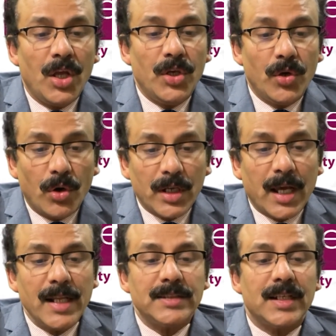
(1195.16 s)

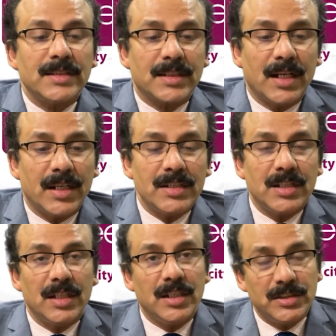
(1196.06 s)
Non-cancerous
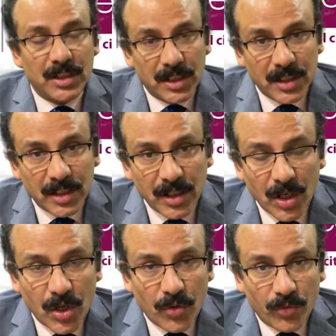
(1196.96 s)
condition in children
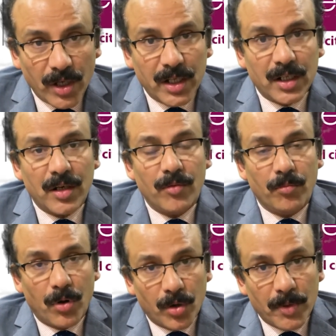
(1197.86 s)
where
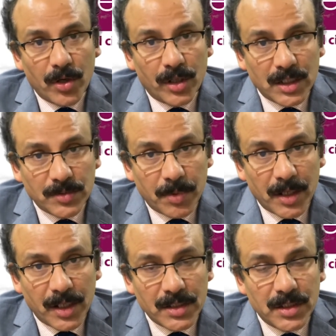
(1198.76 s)
bone marrow
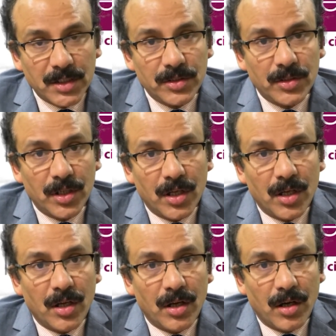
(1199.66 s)
transplantation
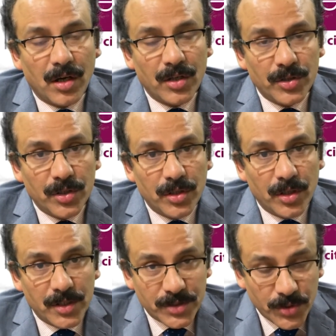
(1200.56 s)
is